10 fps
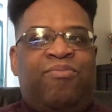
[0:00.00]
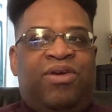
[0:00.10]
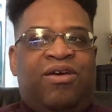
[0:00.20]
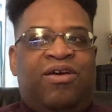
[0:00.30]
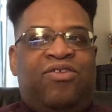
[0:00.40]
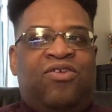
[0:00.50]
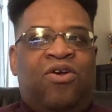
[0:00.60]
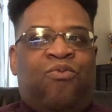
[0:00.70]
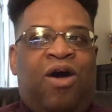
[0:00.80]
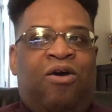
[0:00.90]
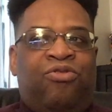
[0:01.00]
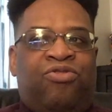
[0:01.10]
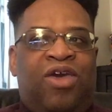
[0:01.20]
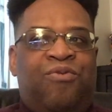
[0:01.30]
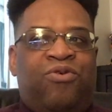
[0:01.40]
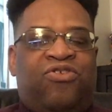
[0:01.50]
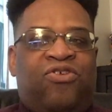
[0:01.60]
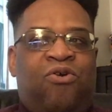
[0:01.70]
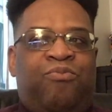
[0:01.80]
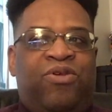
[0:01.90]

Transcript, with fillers: because while they were so